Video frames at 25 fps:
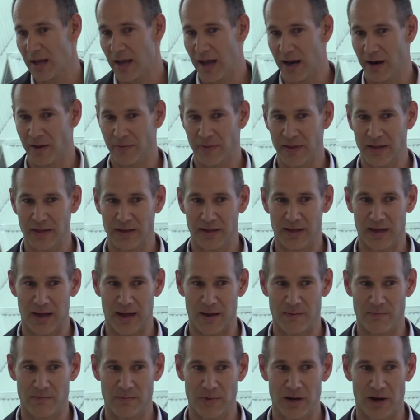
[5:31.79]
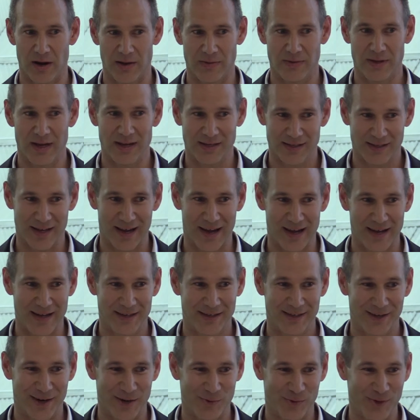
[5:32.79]
And I think, in the SA,
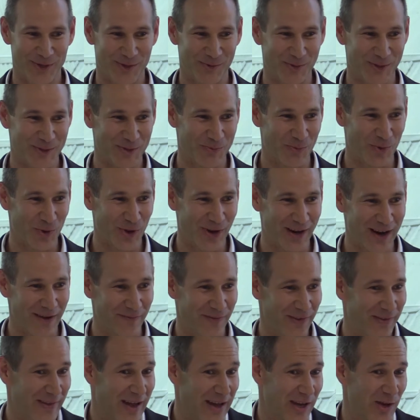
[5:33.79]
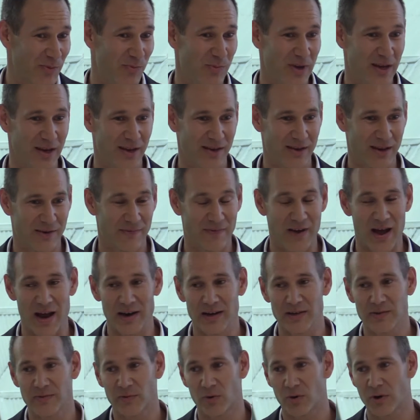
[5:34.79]
we're small enough that can be an
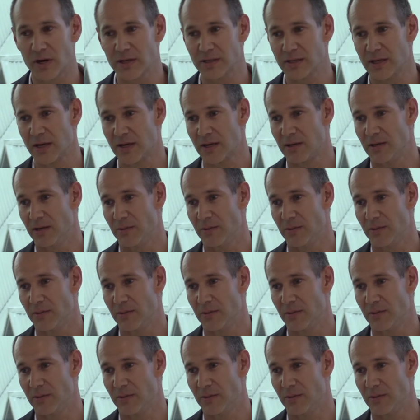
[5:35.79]
advantage for us,